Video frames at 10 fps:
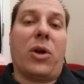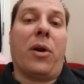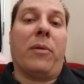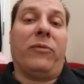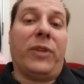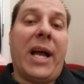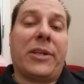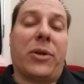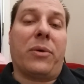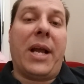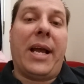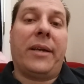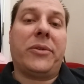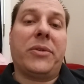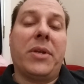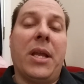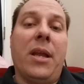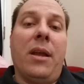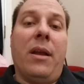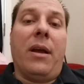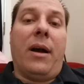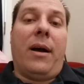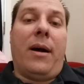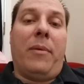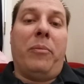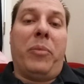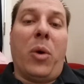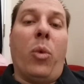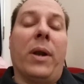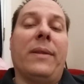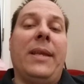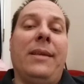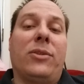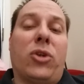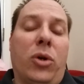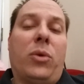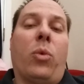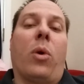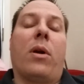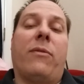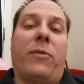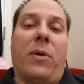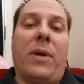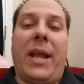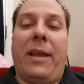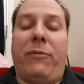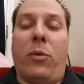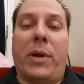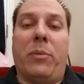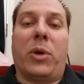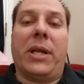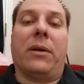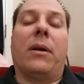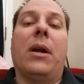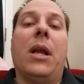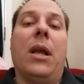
term Flasher wrasse. Um, but one of these could work for a 40 breeder.